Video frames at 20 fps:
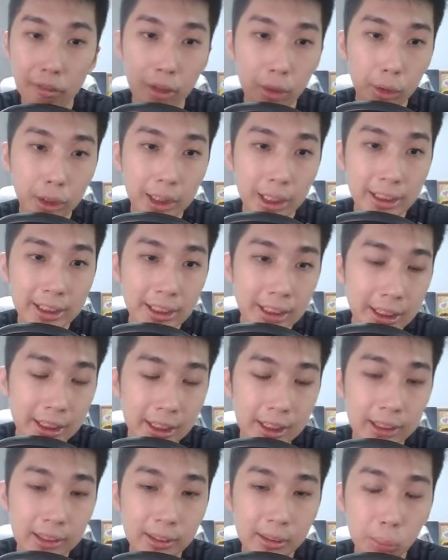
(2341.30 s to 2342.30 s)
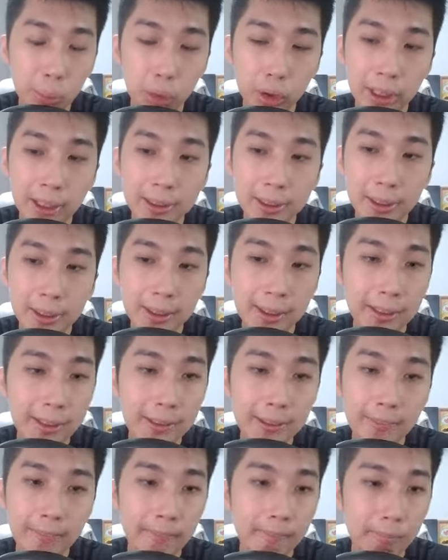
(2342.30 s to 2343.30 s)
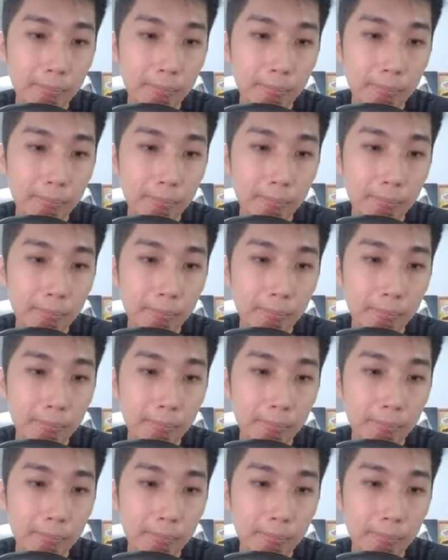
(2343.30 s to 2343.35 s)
which I see potentially